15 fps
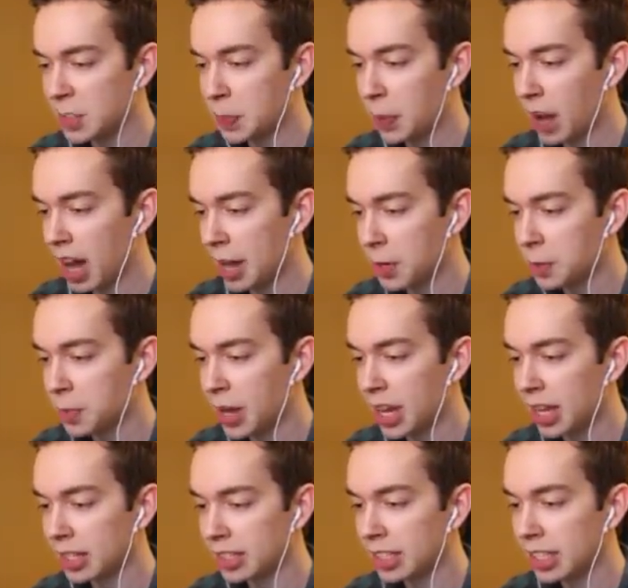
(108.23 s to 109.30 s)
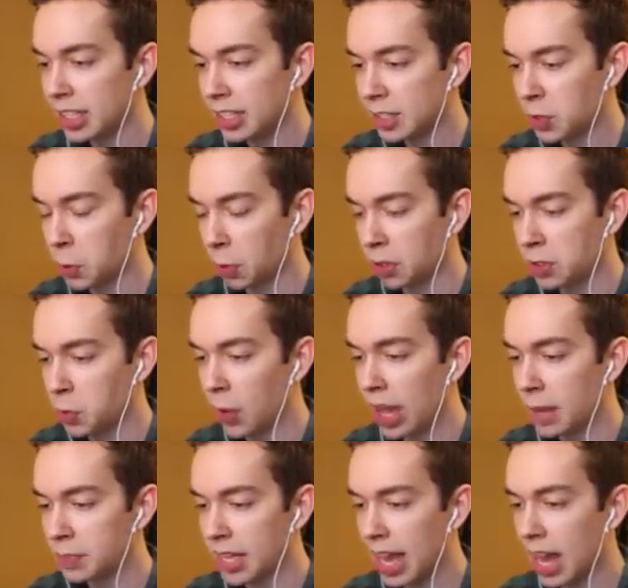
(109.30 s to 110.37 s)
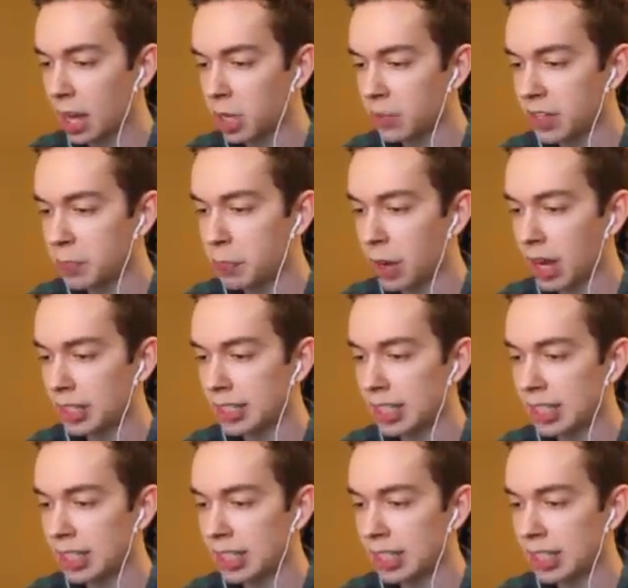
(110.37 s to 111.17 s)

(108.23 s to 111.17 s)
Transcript: Spider-Man, squirts webs out of his butt